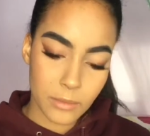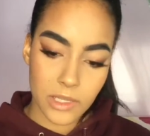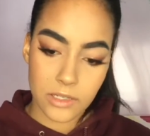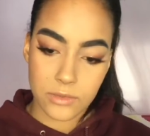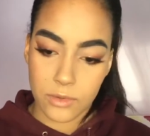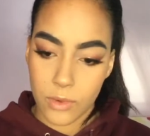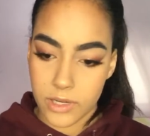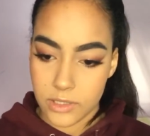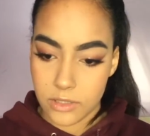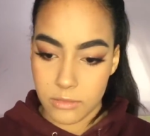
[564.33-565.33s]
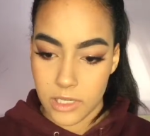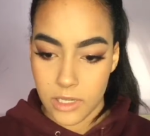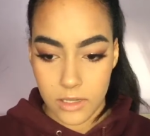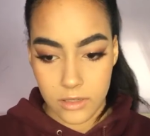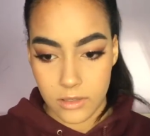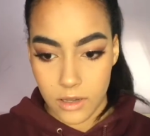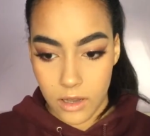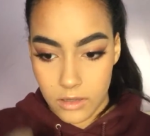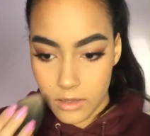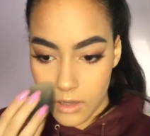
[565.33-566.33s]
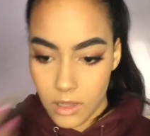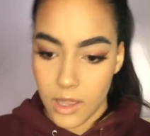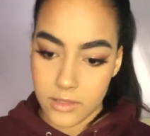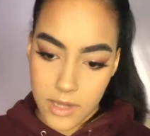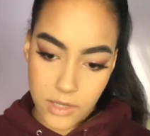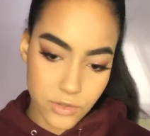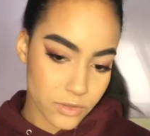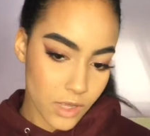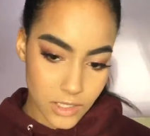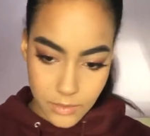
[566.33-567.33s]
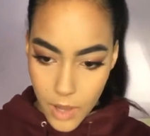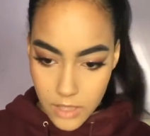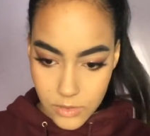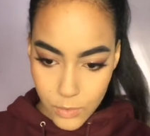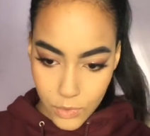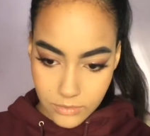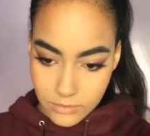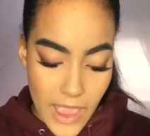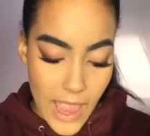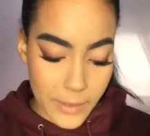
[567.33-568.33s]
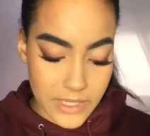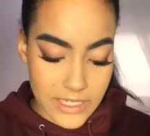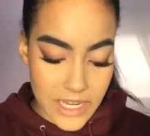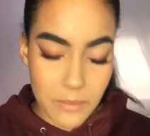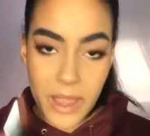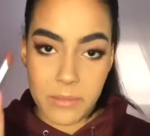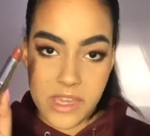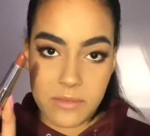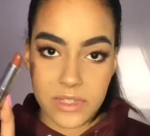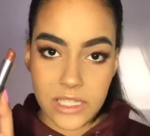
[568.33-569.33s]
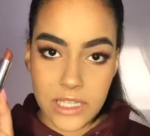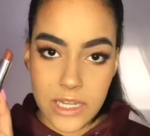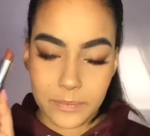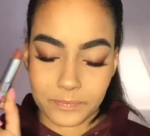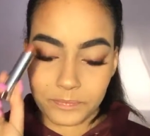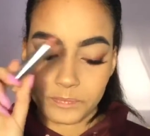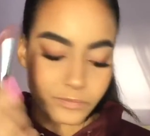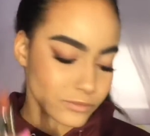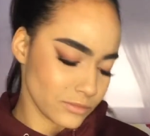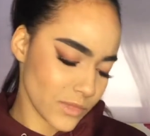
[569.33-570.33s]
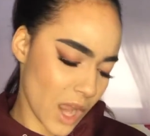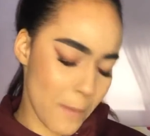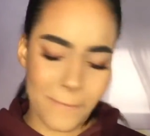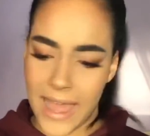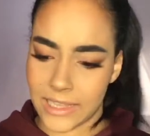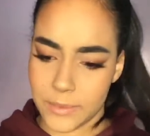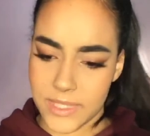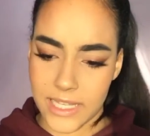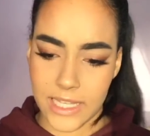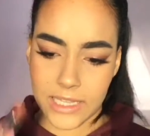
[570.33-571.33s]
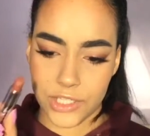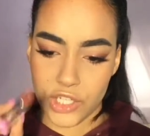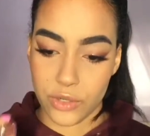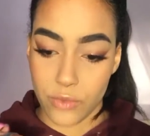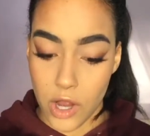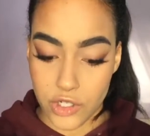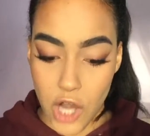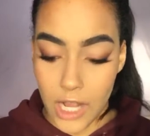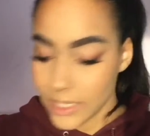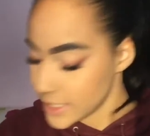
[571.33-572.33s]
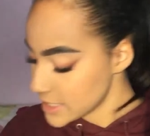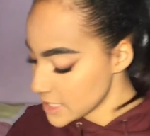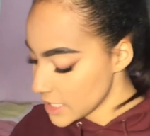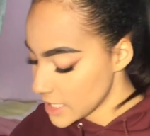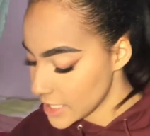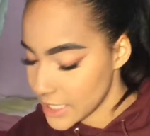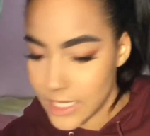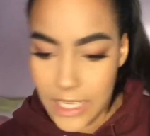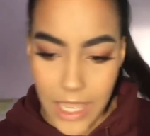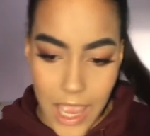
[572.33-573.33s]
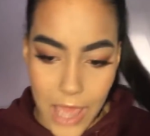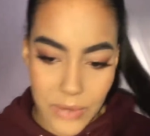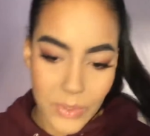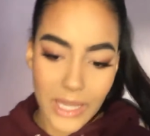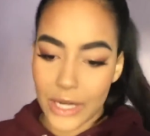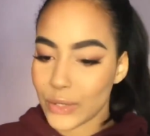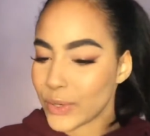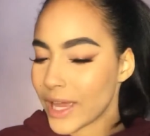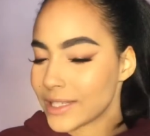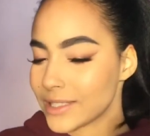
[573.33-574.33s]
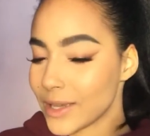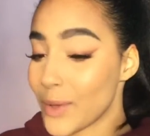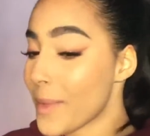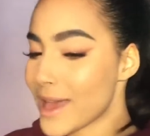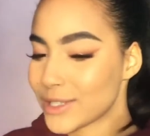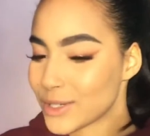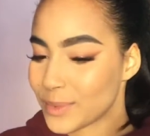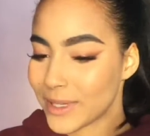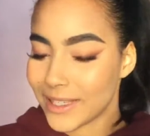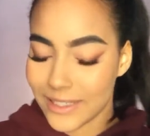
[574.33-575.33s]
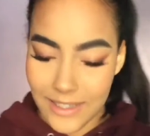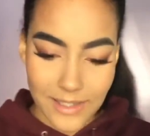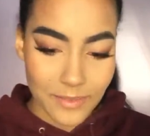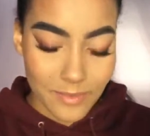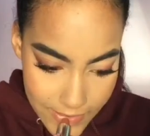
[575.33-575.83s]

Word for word: because we want it to be as natural as possible. I'm gonna take my Maybelline matte lipstick in the shade Raw Chocolate and we're gonna create a masterpiece.